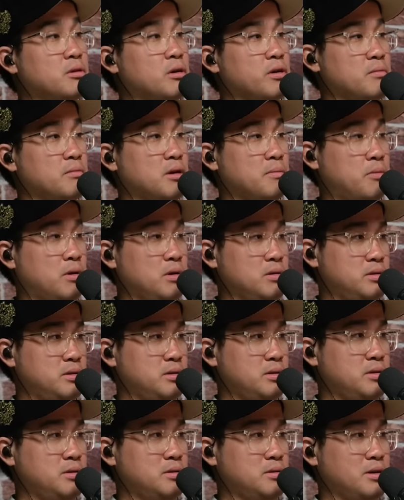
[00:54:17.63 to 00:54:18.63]
talking about
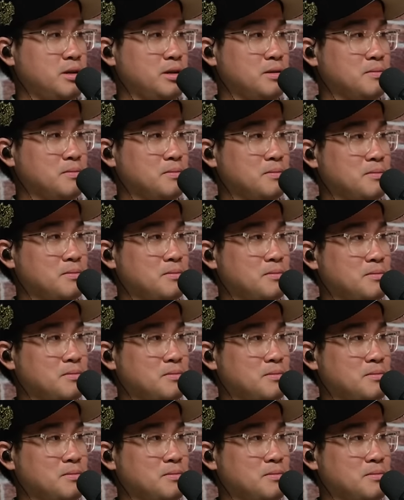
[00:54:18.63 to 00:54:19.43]
policies, but, right? But younger